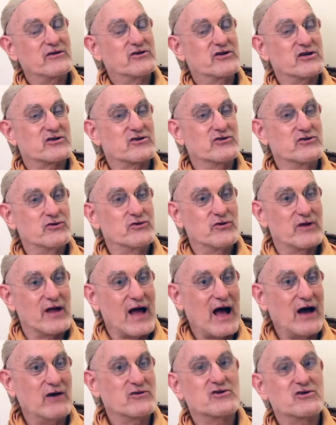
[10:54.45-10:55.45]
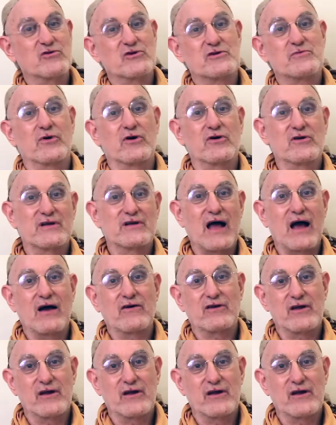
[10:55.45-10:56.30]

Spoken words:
just knew the house was burnt down